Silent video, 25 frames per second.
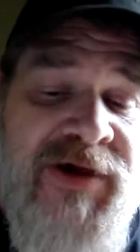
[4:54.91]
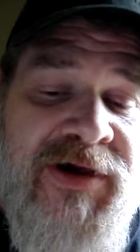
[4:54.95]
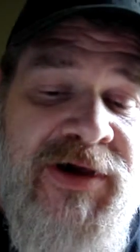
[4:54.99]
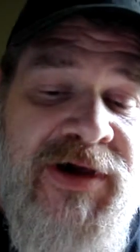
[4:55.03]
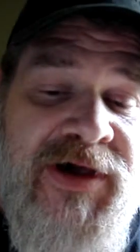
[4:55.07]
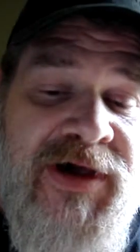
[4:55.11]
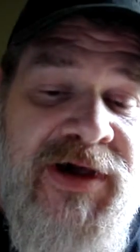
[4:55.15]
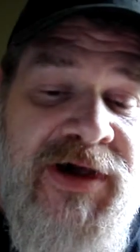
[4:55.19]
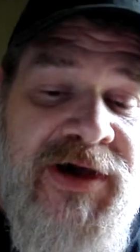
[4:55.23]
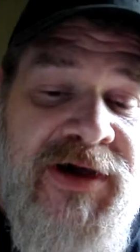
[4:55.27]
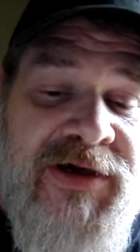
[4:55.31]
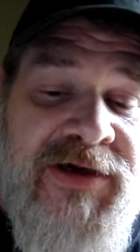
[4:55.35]

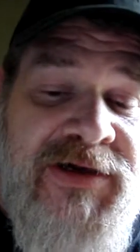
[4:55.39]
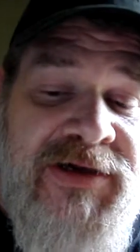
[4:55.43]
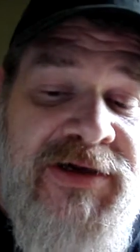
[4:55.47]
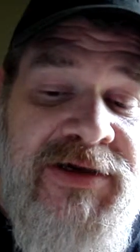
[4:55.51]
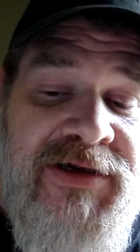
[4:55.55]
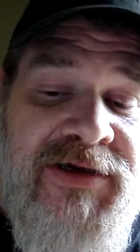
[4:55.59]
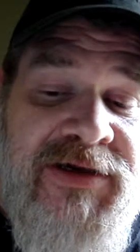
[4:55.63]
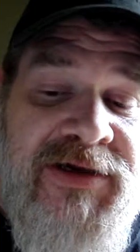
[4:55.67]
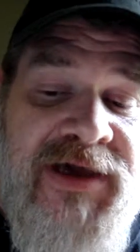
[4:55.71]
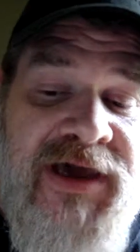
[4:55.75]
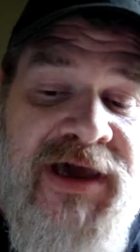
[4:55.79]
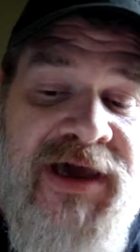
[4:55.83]

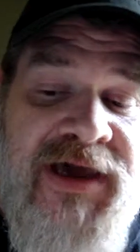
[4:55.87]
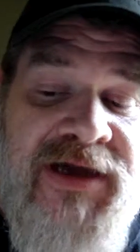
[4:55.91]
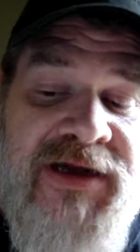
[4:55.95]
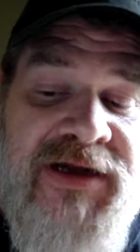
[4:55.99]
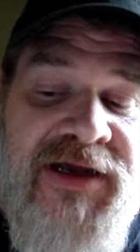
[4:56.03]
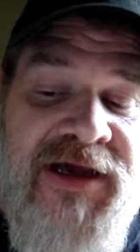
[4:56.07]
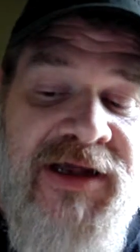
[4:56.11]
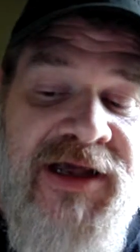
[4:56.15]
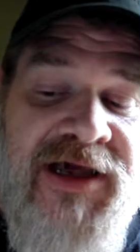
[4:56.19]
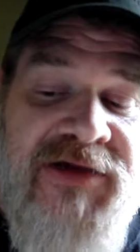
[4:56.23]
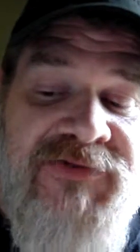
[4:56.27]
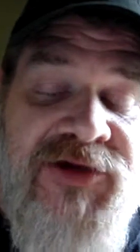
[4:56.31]
And
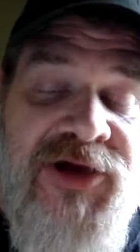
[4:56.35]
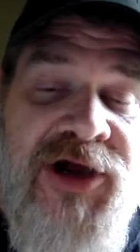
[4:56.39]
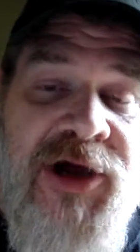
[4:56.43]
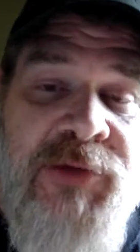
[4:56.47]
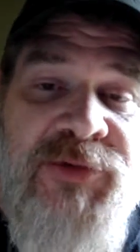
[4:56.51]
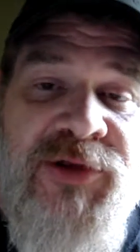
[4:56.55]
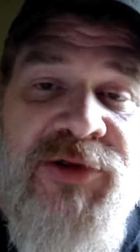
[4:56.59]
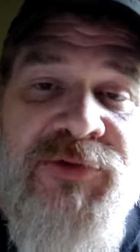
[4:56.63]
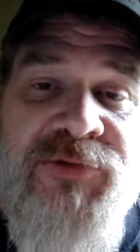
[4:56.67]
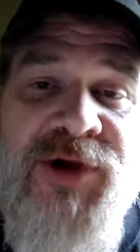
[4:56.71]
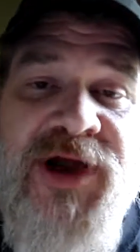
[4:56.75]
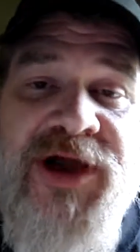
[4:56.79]
I'll have a
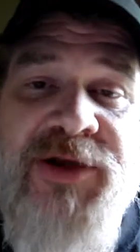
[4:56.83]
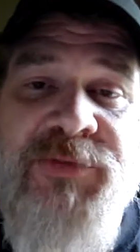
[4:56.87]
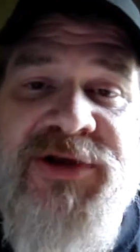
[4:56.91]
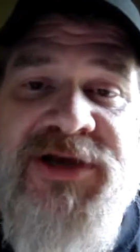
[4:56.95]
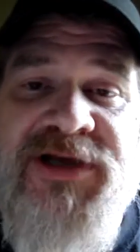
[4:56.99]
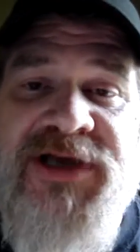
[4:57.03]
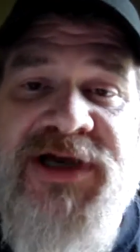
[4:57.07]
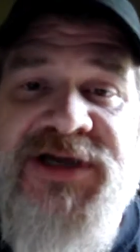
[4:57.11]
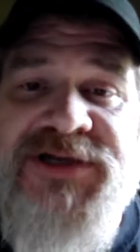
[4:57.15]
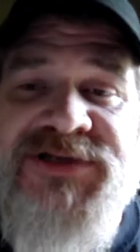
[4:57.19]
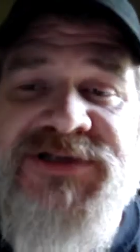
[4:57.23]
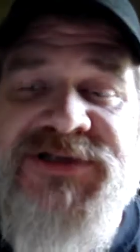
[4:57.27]
couple of
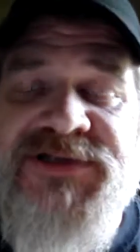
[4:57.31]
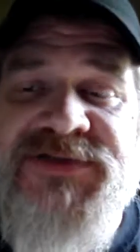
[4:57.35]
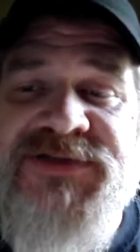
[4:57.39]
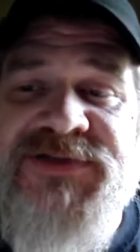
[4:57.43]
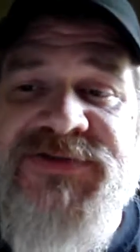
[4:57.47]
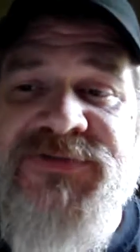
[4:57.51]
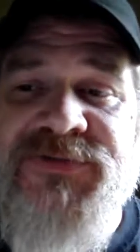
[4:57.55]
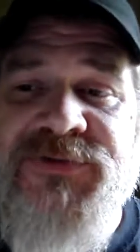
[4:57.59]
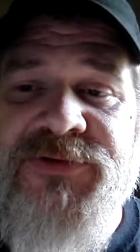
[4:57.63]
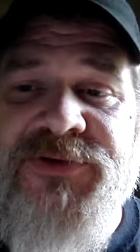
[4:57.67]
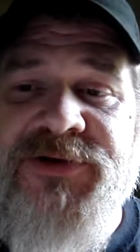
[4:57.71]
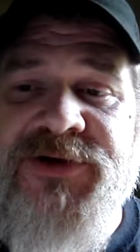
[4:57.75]
recommendations
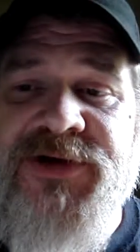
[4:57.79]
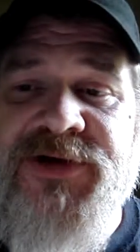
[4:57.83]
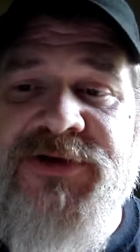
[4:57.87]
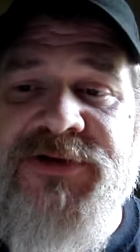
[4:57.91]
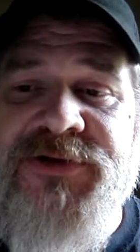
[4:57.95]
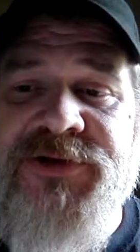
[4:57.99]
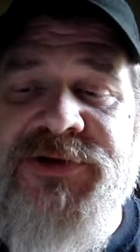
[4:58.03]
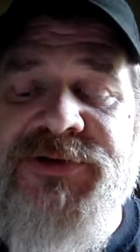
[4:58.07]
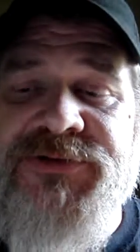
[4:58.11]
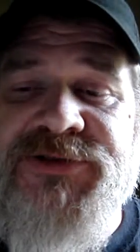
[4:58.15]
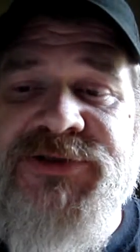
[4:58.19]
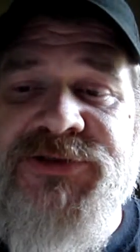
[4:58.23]
for
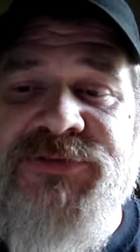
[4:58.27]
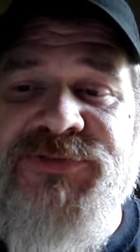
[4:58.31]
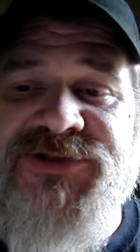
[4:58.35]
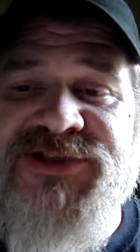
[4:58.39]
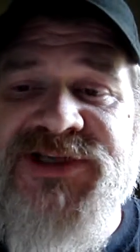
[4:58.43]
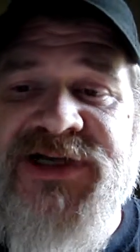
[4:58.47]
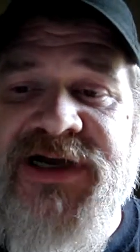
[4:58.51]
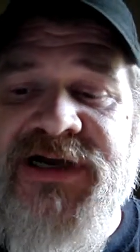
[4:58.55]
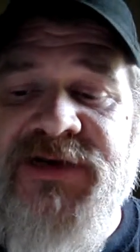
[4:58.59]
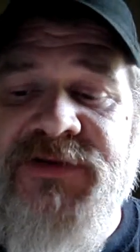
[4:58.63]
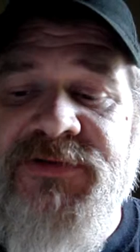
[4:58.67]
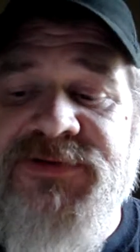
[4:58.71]
other YouTube
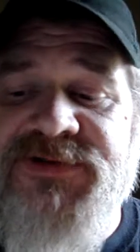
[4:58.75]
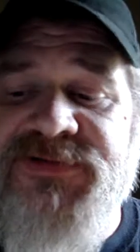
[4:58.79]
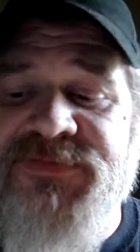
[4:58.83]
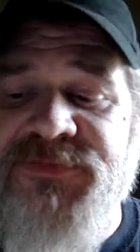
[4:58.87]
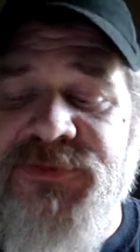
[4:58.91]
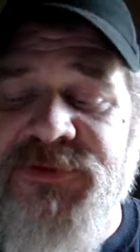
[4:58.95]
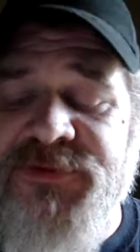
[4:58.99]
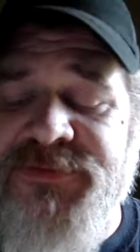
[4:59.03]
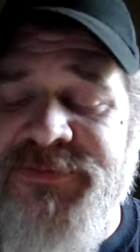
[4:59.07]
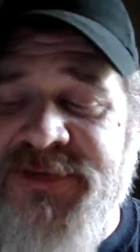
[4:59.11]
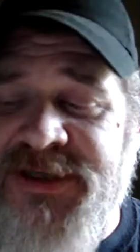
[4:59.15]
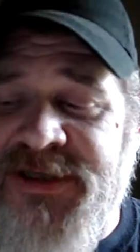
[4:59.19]
channels
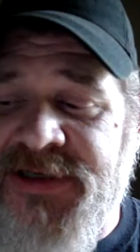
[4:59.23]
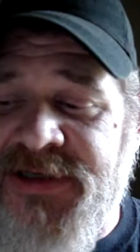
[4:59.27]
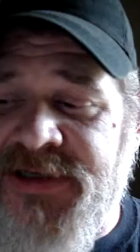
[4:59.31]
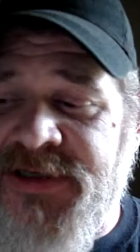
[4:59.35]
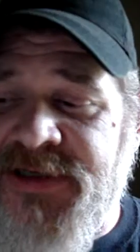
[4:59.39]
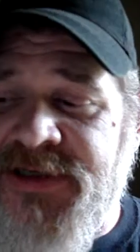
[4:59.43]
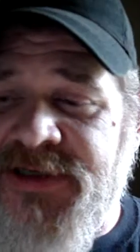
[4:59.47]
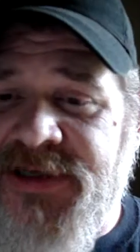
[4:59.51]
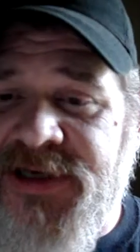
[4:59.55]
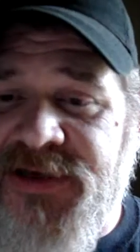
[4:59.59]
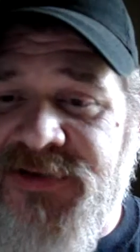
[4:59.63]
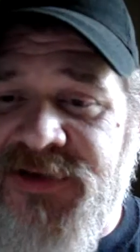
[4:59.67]
for
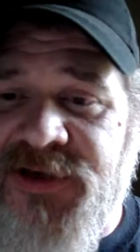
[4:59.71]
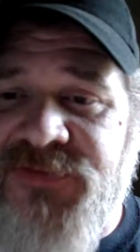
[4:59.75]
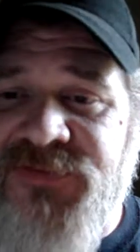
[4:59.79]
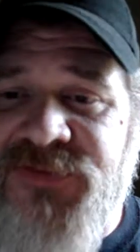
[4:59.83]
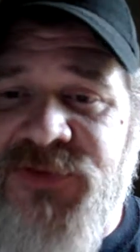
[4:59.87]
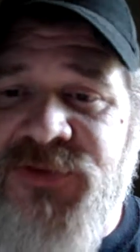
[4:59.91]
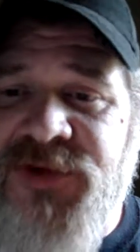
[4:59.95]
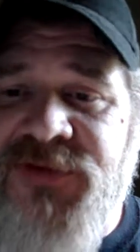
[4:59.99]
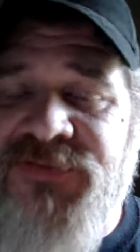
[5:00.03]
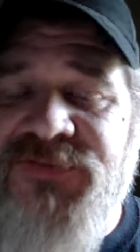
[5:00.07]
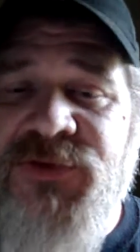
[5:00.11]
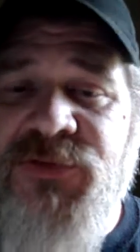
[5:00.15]

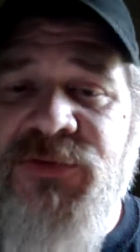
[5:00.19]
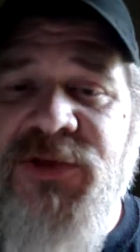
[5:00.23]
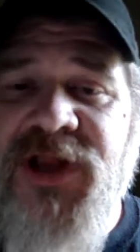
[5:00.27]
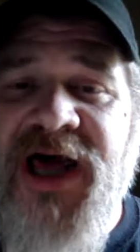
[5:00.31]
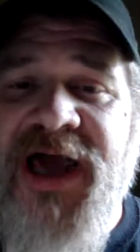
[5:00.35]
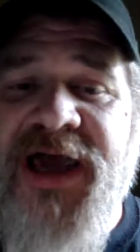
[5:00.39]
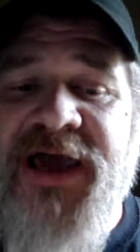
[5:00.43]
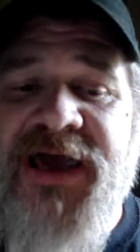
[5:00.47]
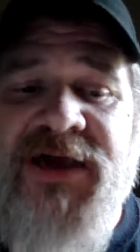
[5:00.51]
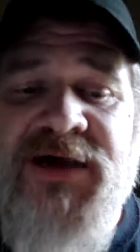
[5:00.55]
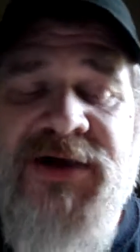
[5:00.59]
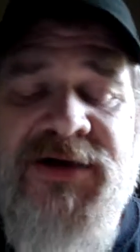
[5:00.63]
if you
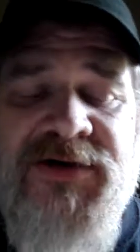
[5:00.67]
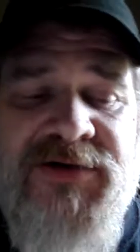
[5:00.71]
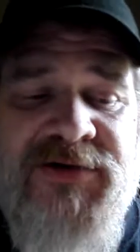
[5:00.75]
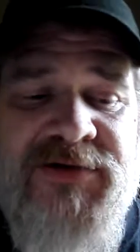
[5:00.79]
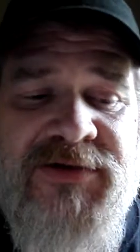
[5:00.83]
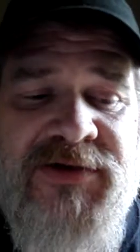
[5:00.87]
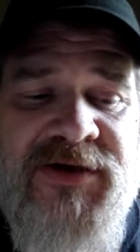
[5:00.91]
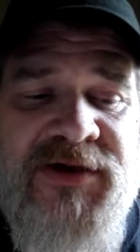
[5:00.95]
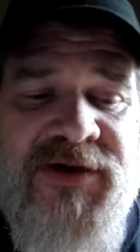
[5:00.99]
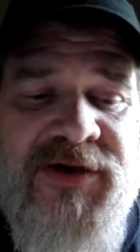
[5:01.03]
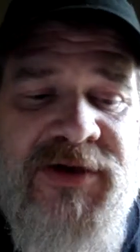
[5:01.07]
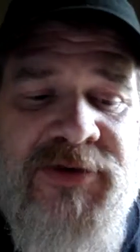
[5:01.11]
like
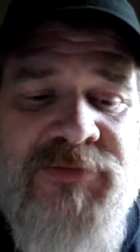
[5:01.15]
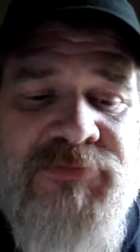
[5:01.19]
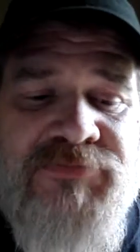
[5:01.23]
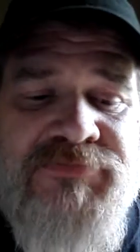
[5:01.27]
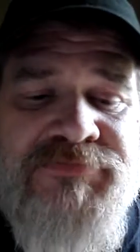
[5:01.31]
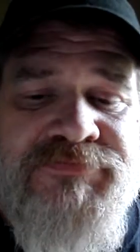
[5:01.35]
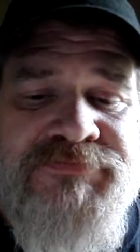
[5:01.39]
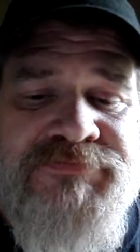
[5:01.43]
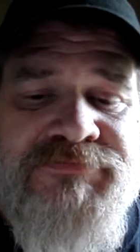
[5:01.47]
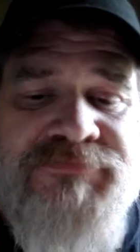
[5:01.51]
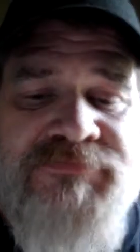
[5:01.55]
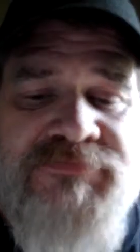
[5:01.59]

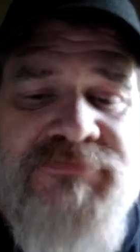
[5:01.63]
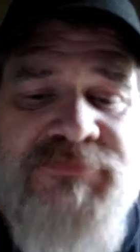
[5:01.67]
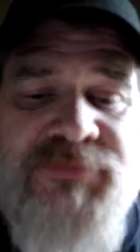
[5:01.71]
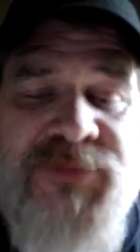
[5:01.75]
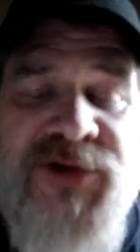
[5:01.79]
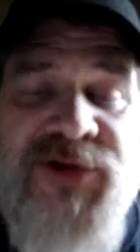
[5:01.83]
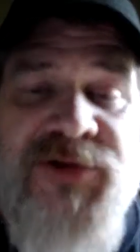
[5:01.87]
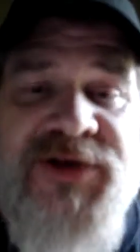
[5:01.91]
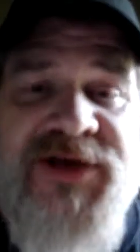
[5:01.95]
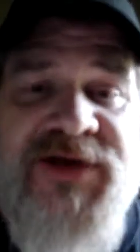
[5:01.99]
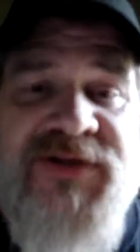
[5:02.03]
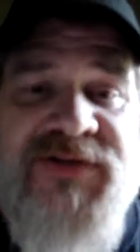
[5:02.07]

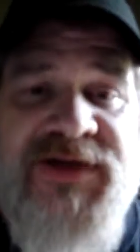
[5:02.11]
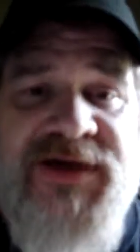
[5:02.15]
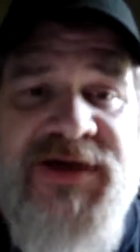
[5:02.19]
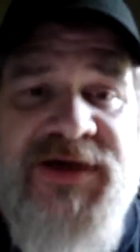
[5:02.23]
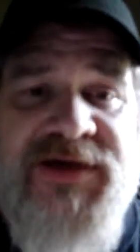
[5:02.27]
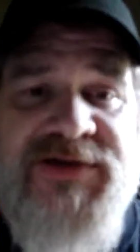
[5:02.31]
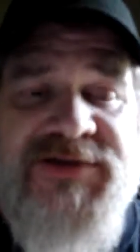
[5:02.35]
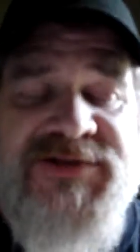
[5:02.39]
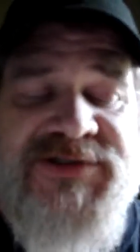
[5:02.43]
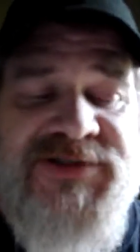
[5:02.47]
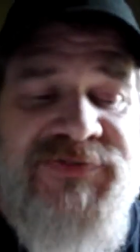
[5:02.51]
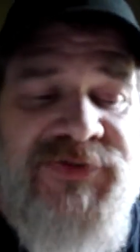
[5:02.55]
building
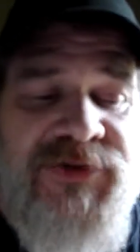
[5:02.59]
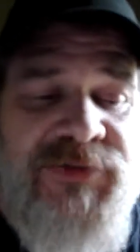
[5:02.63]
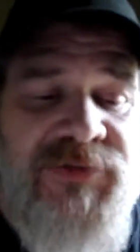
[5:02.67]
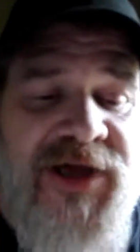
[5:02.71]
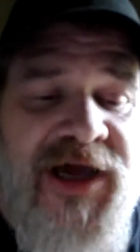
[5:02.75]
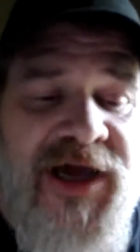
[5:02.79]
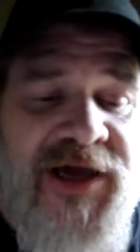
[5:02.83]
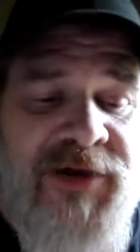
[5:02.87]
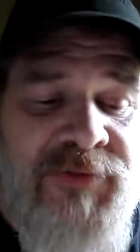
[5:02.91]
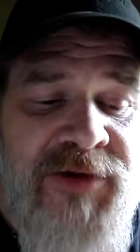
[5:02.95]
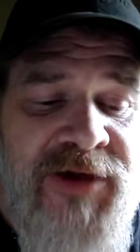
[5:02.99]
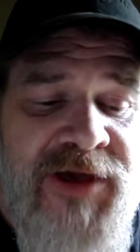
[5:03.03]
things, if you
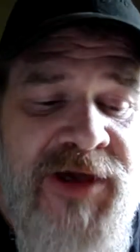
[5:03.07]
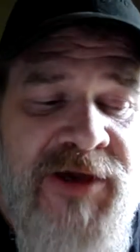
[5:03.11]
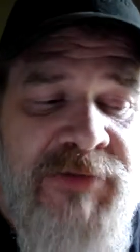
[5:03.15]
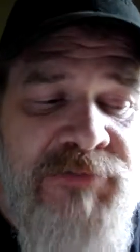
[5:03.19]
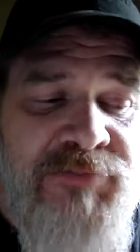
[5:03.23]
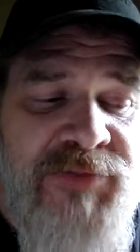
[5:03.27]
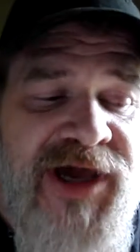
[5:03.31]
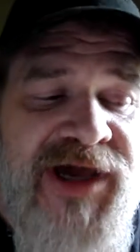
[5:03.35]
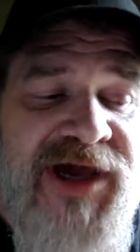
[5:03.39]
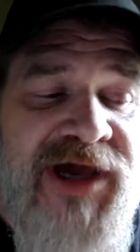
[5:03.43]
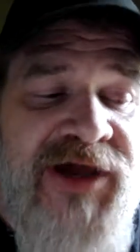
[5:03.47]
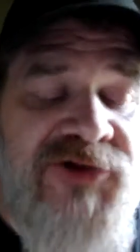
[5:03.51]
like
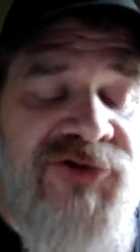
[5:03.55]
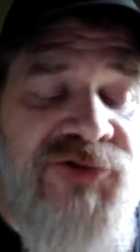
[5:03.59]
making